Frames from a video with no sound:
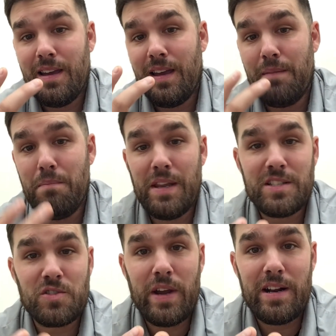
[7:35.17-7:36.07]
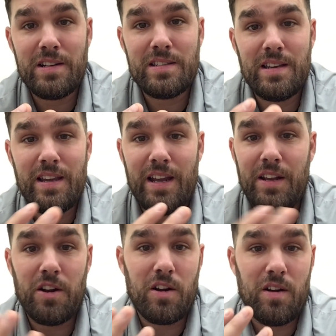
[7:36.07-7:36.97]
administrators in
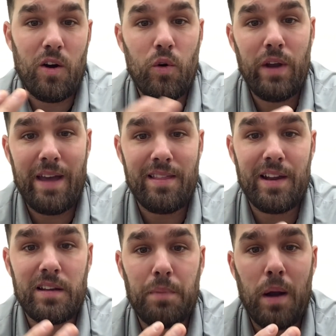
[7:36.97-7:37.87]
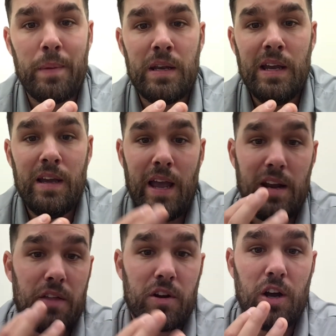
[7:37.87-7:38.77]
your own athletic department, and
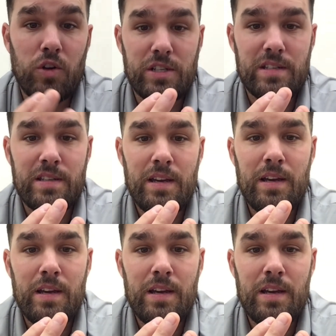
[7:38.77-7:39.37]
other coaches.